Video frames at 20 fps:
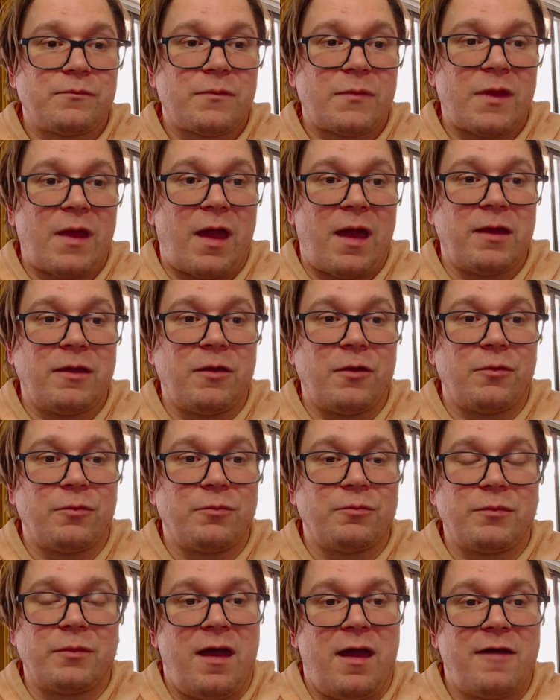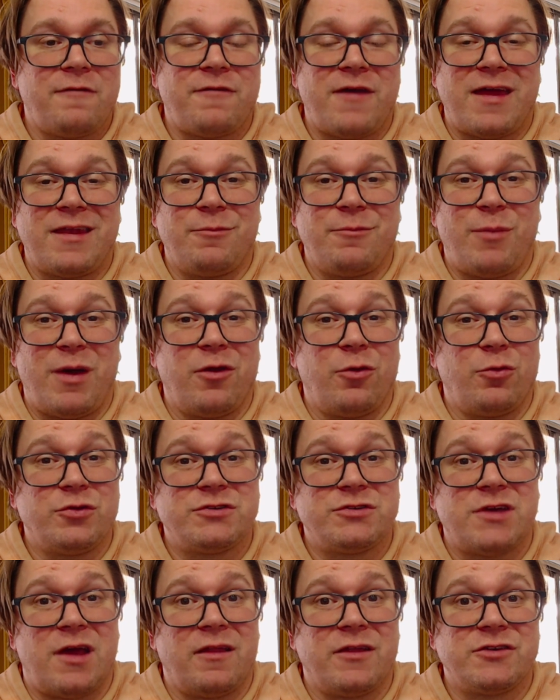I know I've had my own
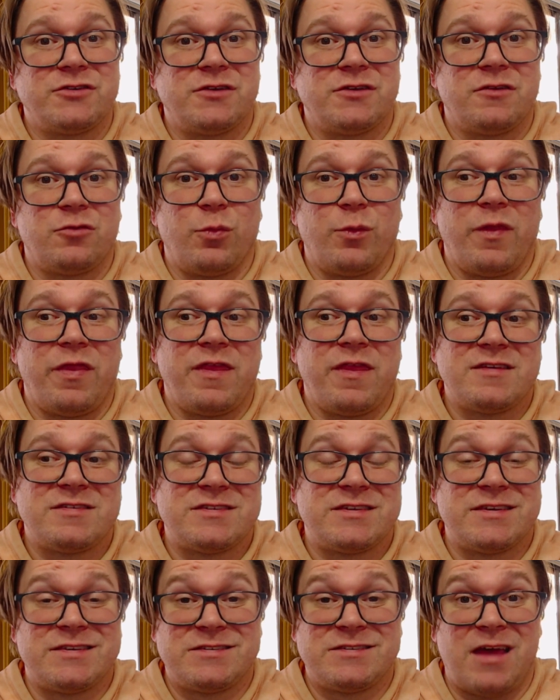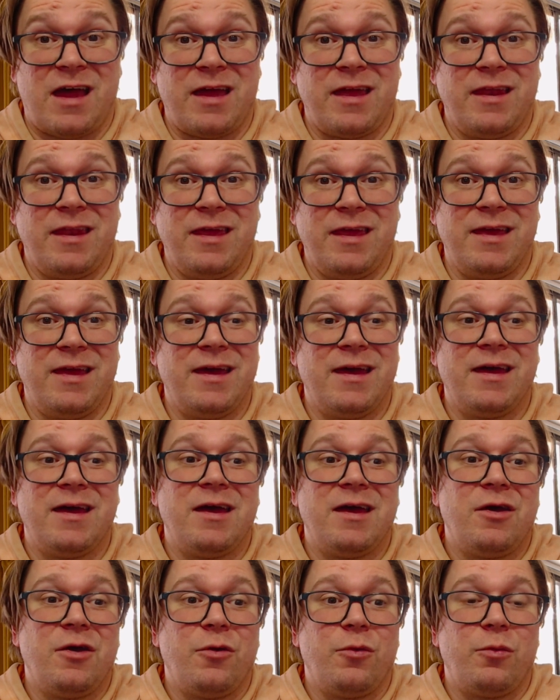challenges with this society,
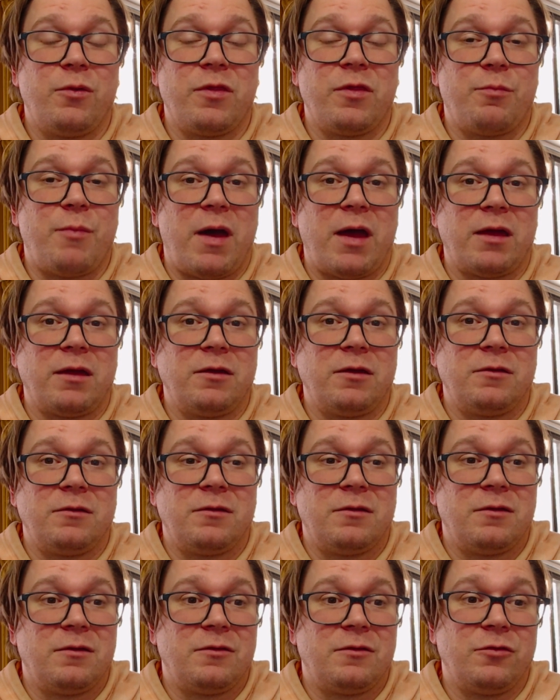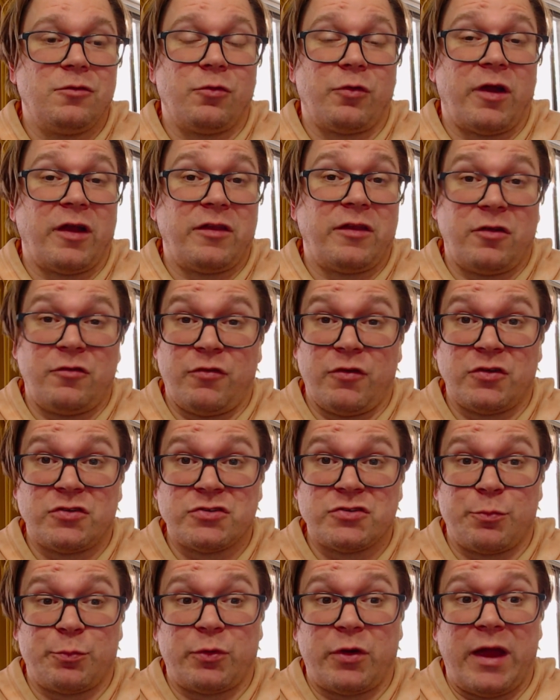with my
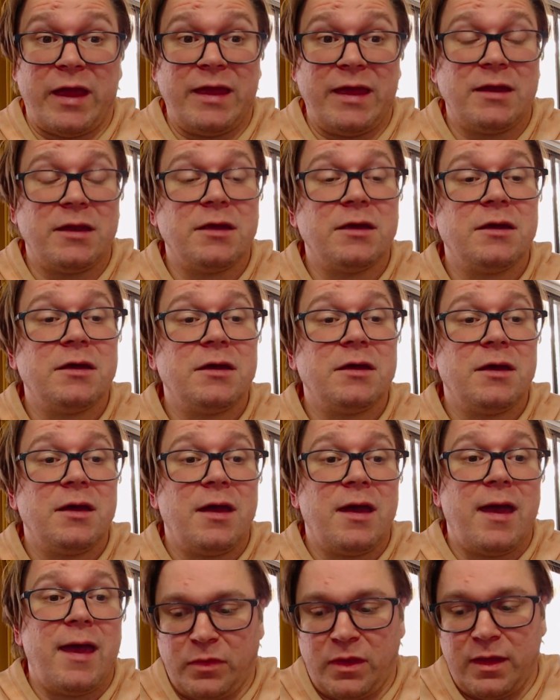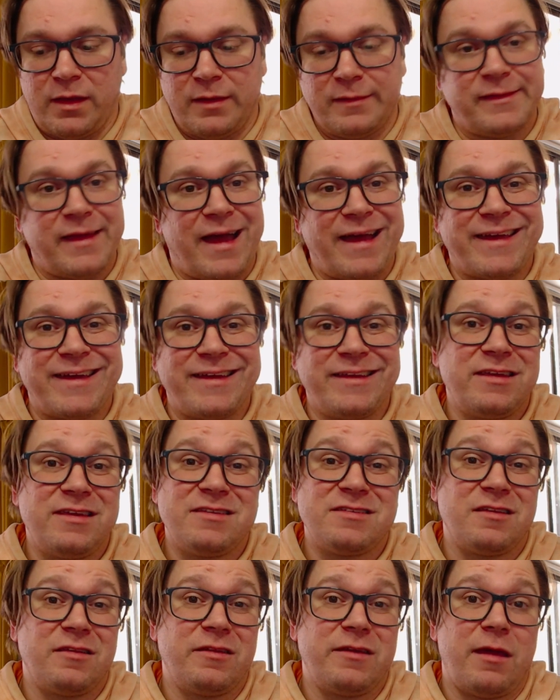neurodivergent brain, and I can
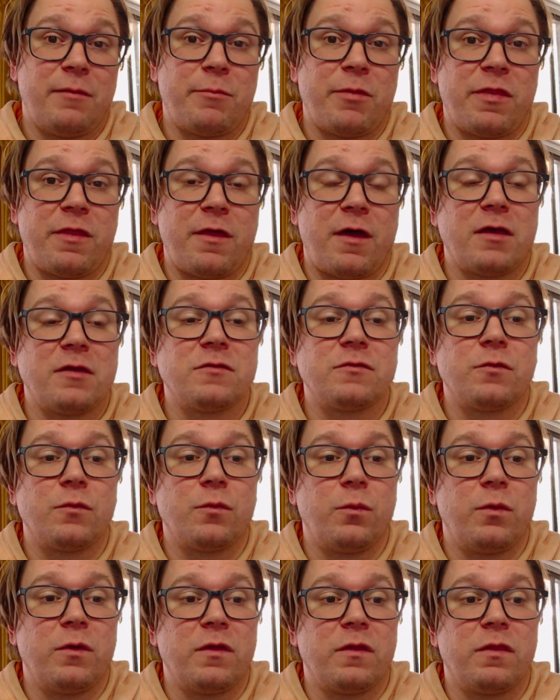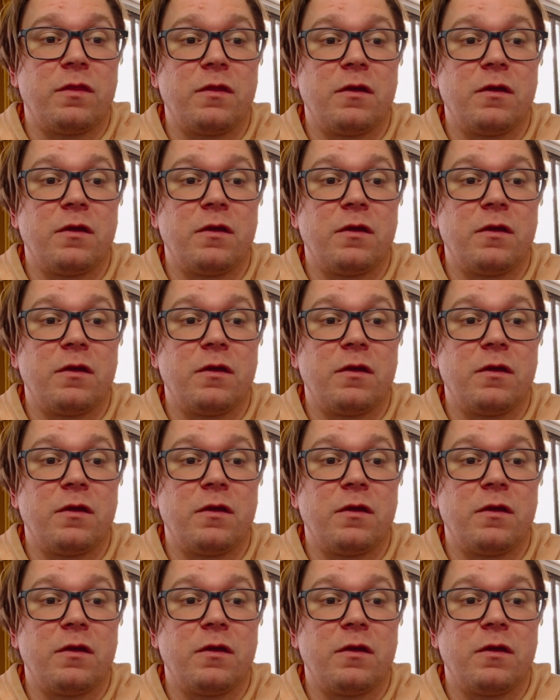easily empathize with